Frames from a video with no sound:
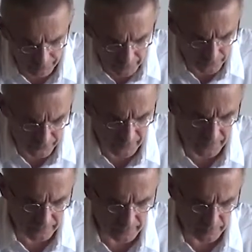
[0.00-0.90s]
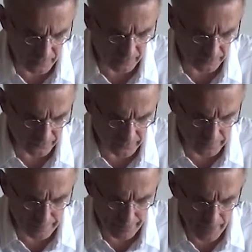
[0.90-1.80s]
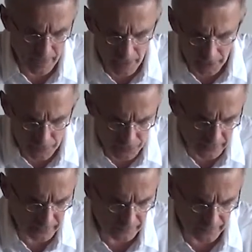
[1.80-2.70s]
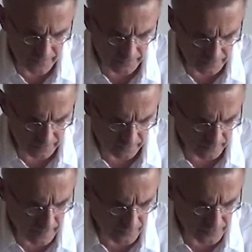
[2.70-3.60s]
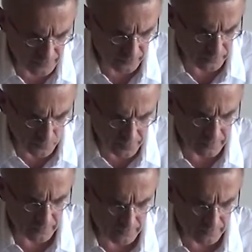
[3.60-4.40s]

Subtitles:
precisely because of it, to justify its actions within